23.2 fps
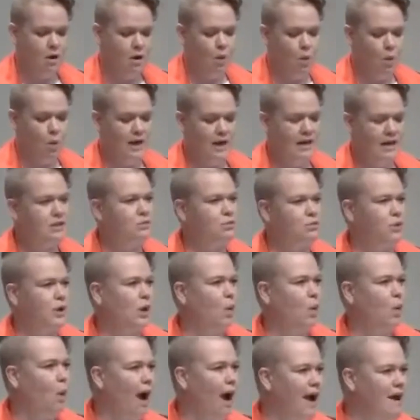what is
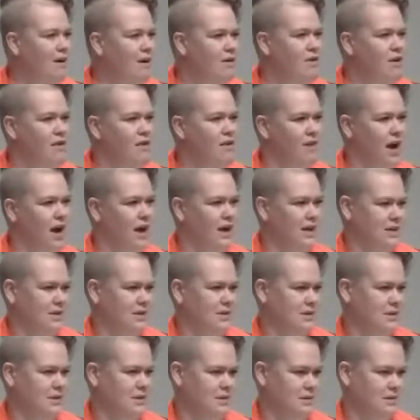required of
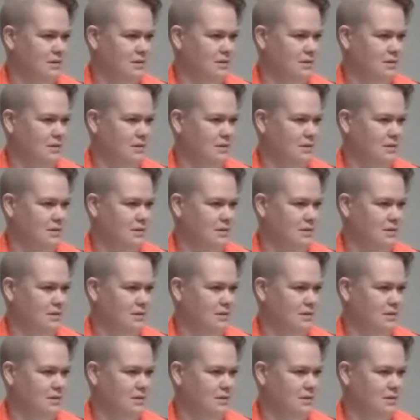us?